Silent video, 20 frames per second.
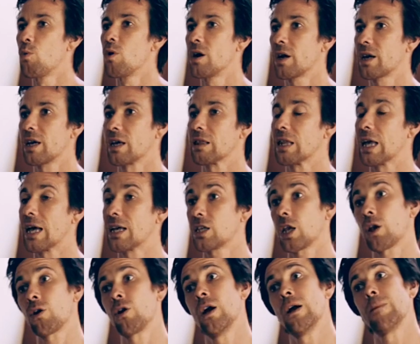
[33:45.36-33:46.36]
working there.
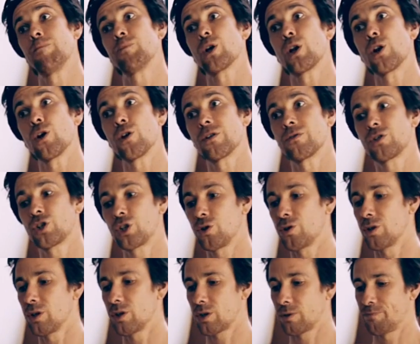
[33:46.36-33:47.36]
So a lot of
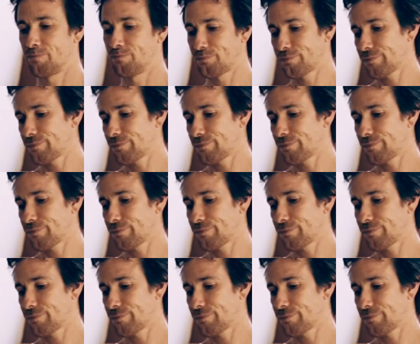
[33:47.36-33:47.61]
students